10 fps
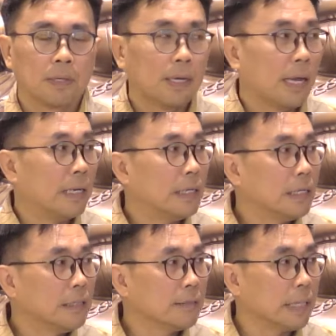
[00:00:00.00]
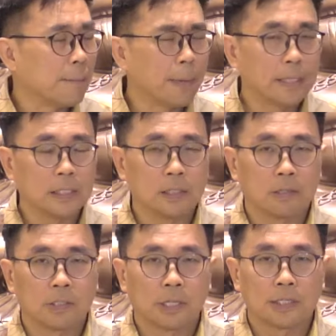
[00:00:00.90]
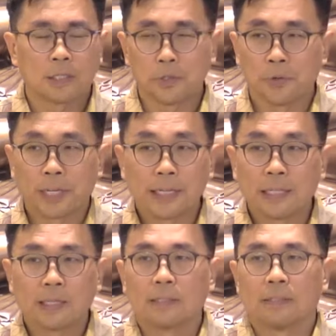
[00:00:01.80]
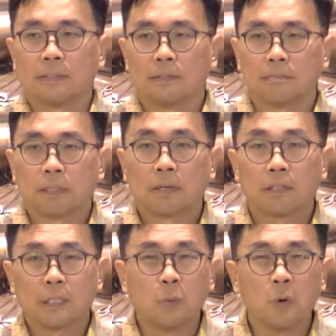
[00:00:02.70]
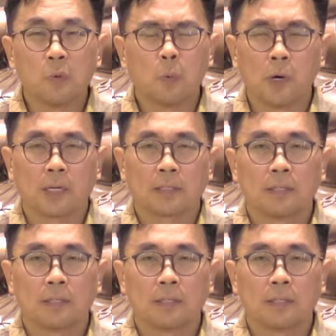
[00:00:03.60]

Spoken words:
And learning the Dhamma is not just theoretical, because it won't work.